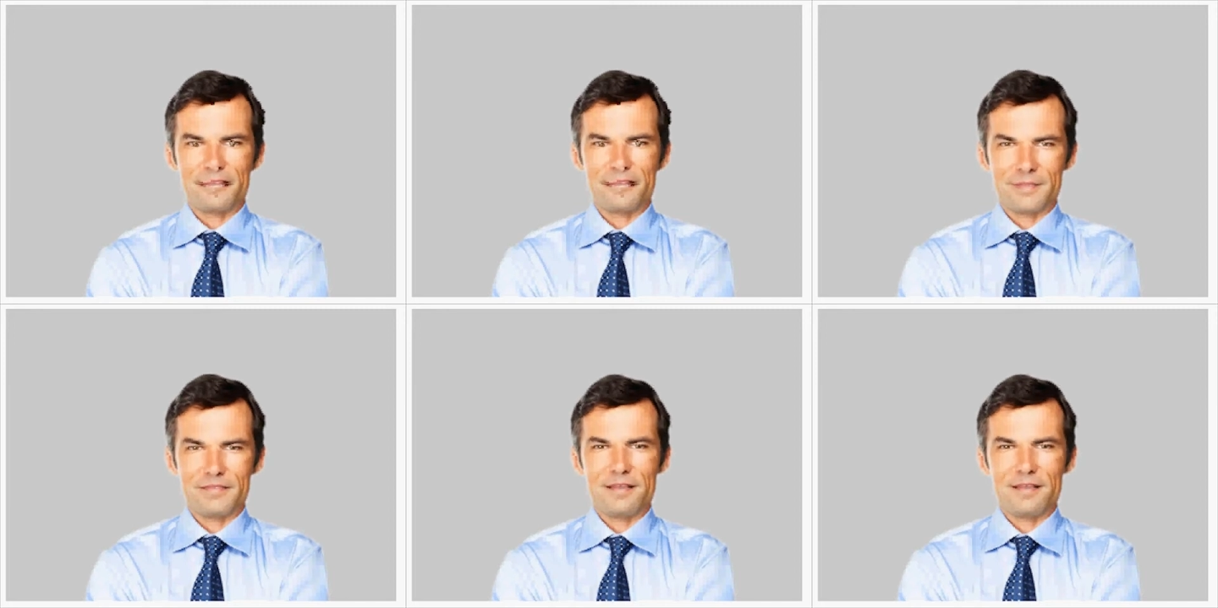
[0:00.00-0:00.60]
Into
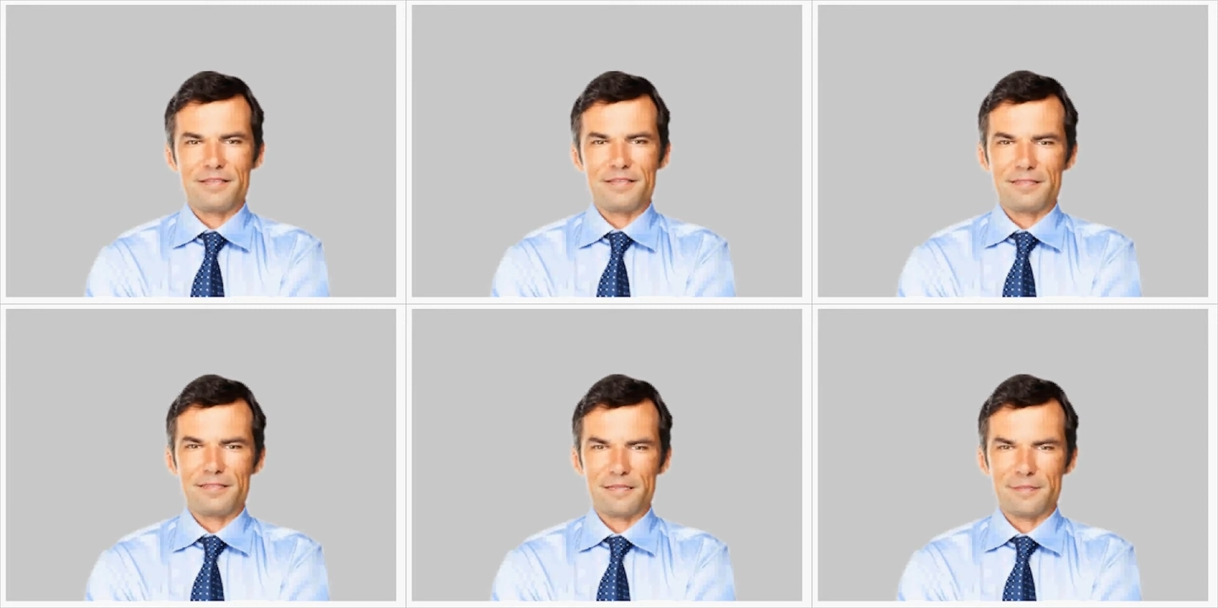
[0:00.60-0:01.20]
the fray
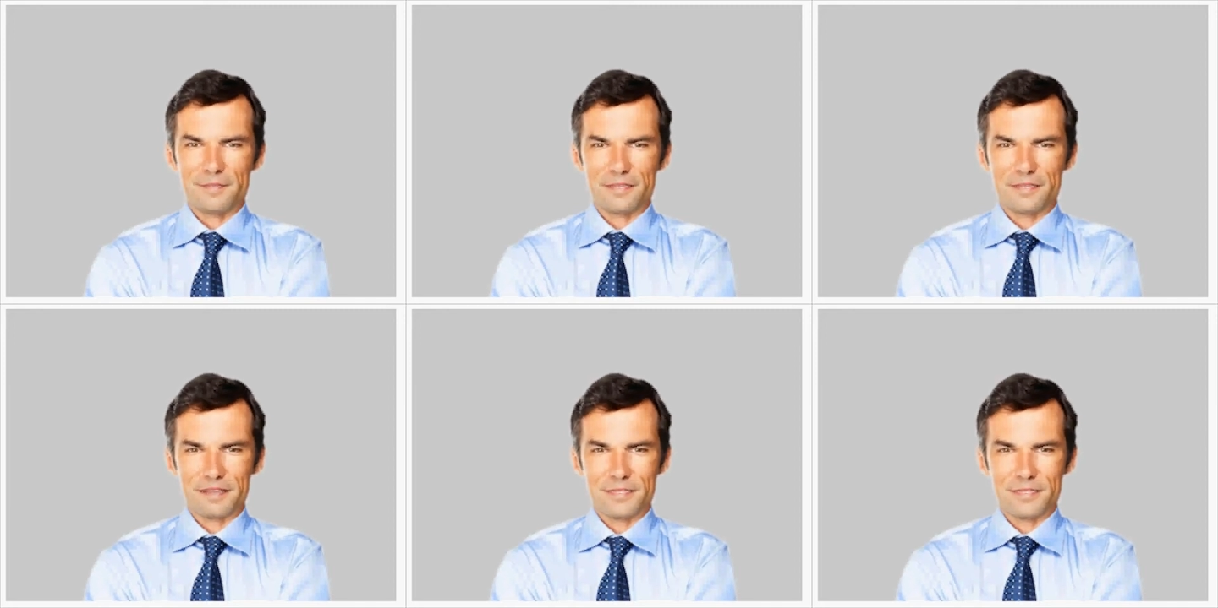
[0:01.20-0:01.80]
stepped a new
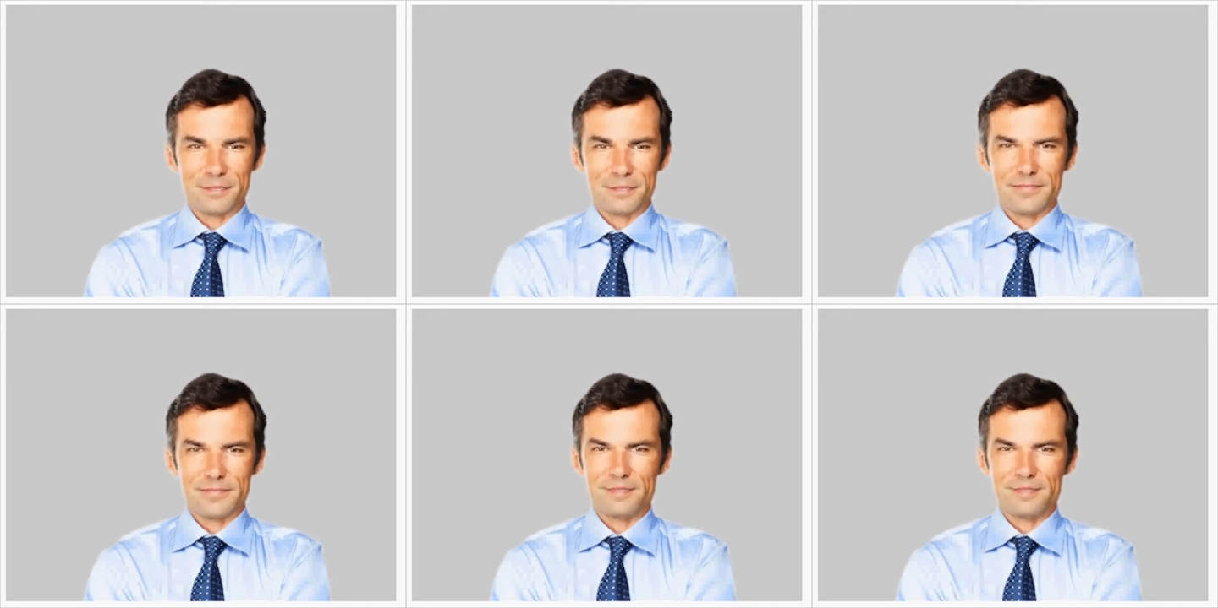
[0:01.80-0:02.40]
challenger to
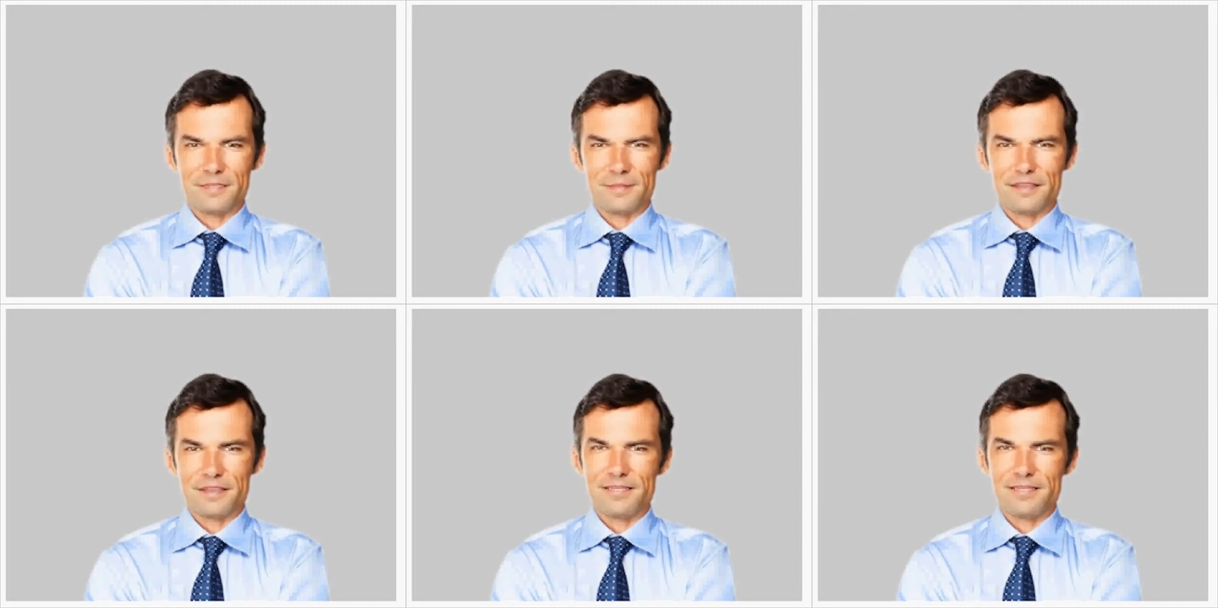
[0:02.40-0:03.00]
the
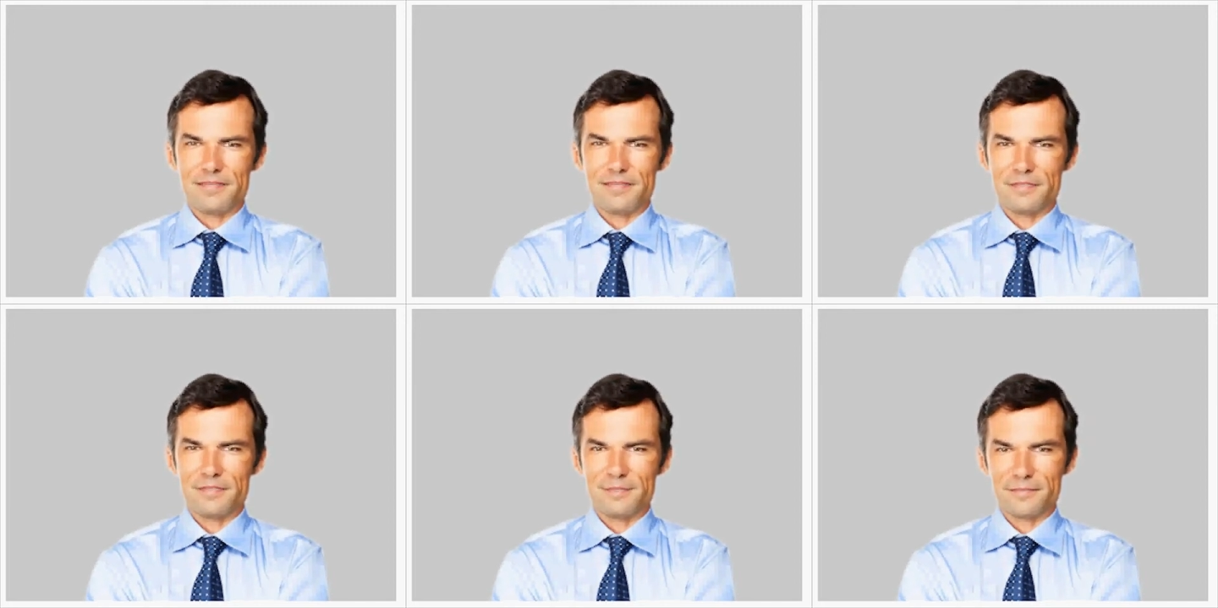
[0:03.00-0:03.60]
spiritual legacy
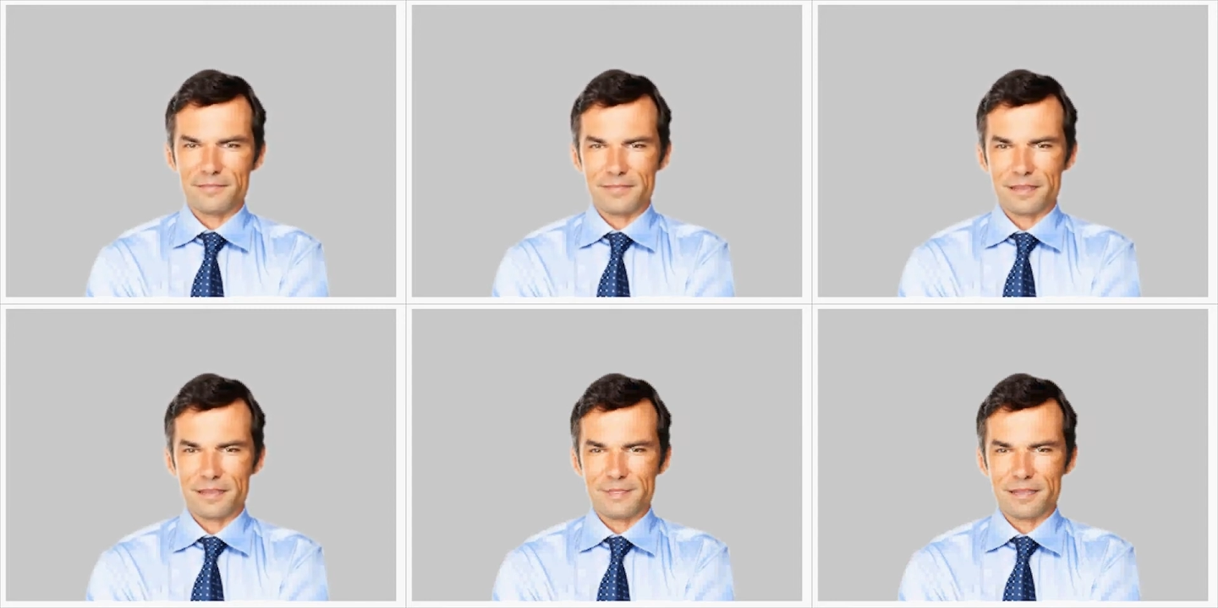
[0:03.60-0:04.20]
of Europe,
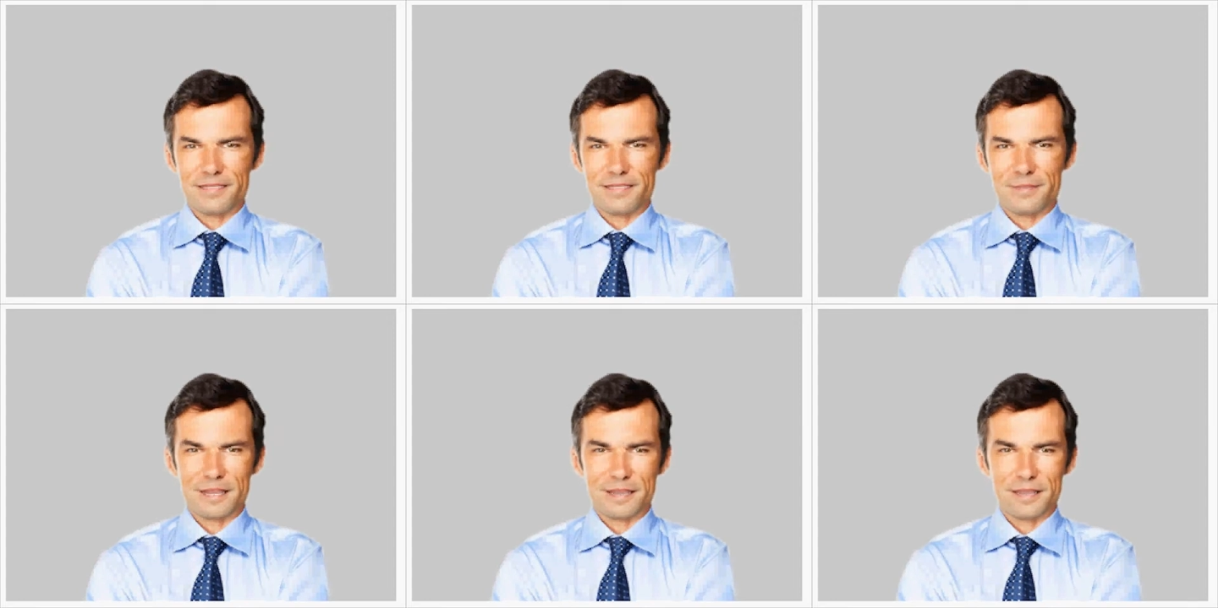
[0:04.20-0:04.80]
a heresy
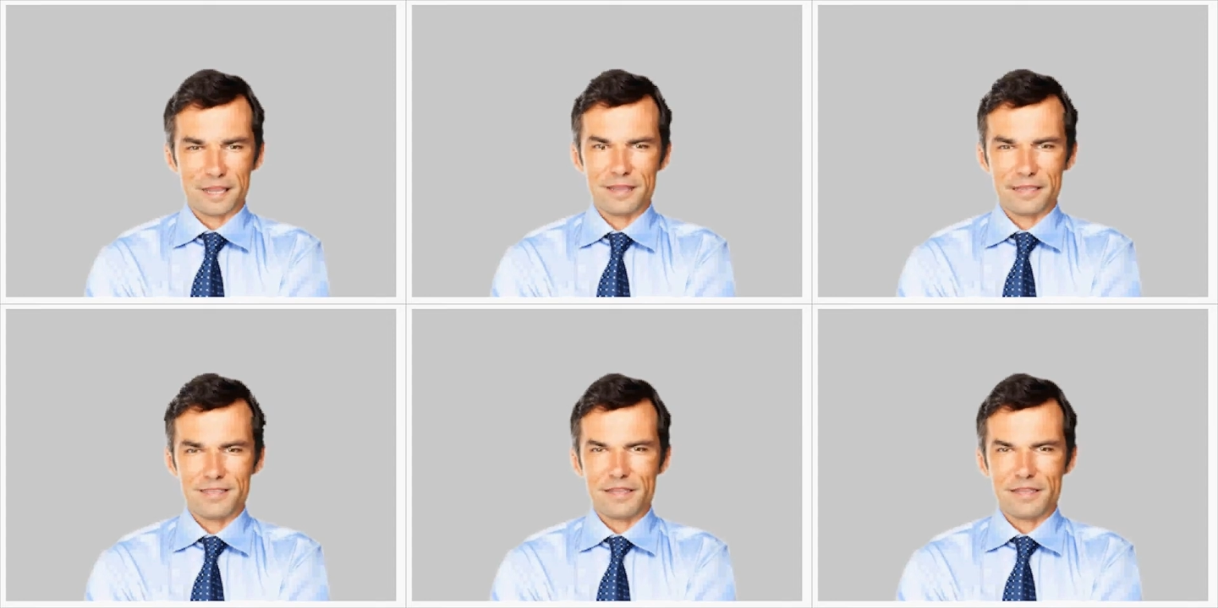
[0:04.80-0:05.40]
quite
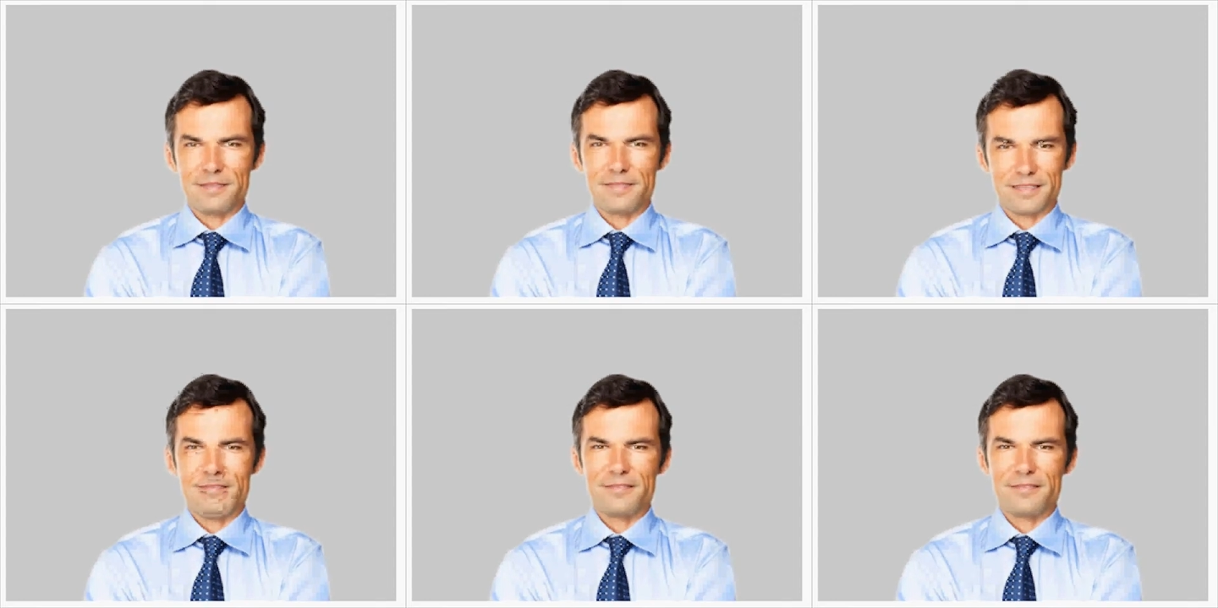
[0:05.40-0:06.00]
unlike any other.